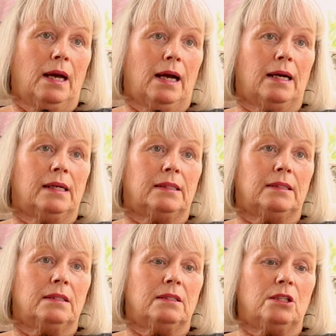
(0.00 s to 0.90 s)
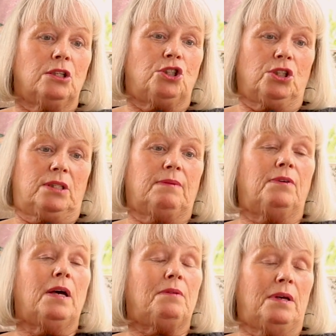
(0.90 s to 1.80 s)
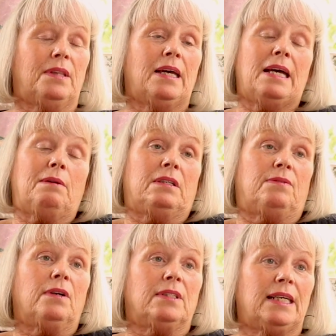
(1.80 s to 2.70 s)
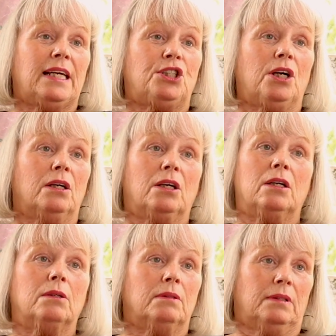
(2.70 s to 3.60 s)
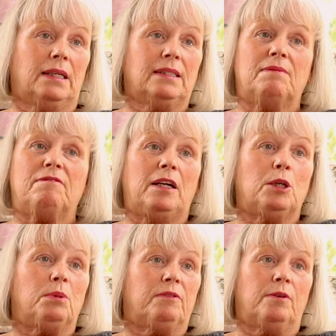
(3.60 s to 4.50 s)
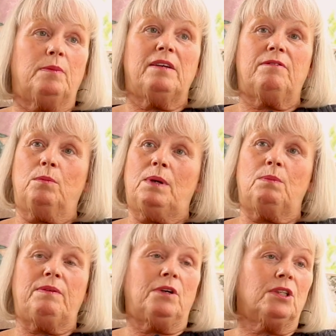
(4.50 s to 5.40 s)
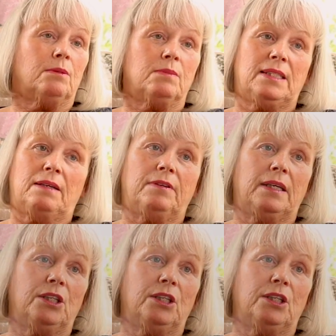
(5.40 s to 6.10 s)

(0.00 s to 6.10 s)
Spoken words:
And as far as the HR go, that's invaluable for me for when we've got some staffing